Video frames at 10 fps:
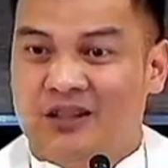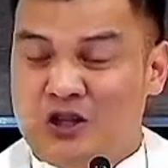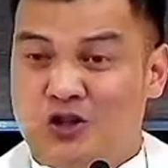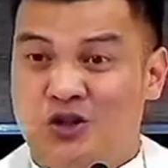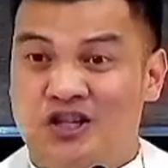The
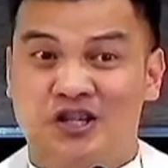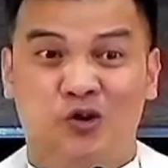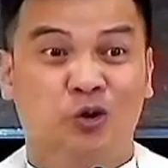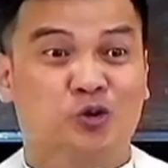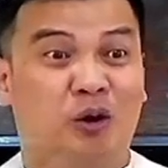church is
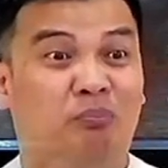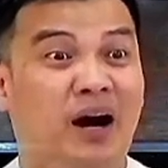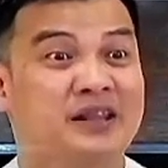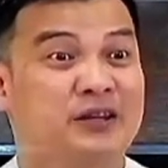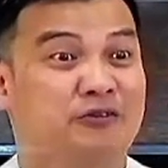also a
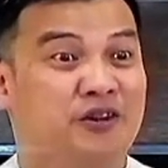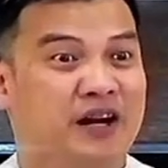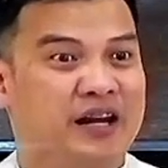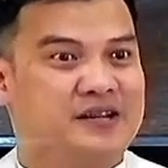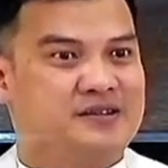body of
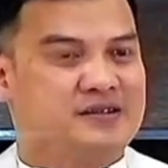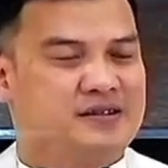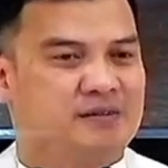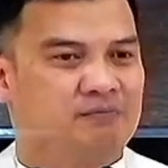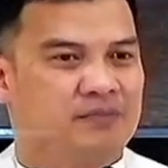Christ.
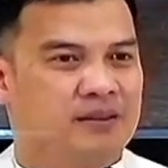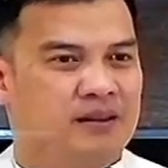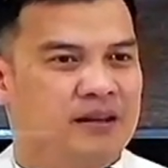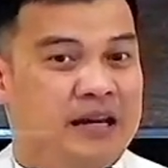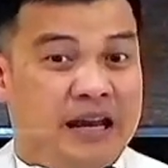
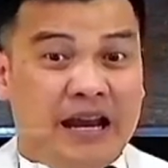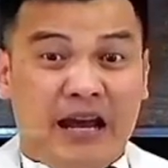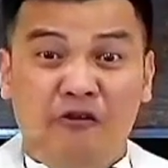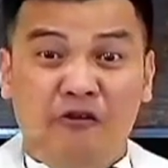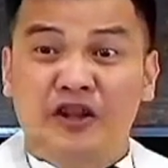And
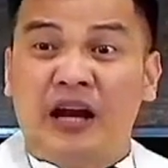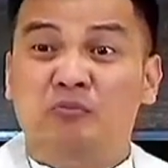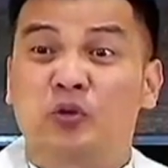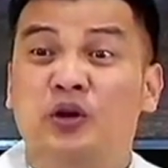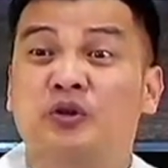every
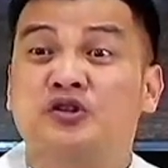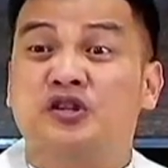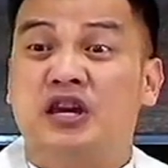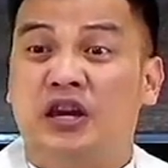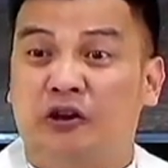time we
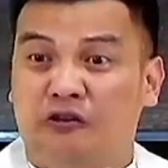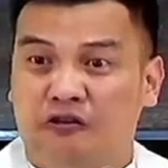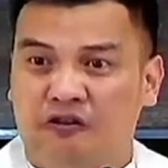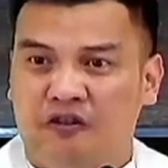receive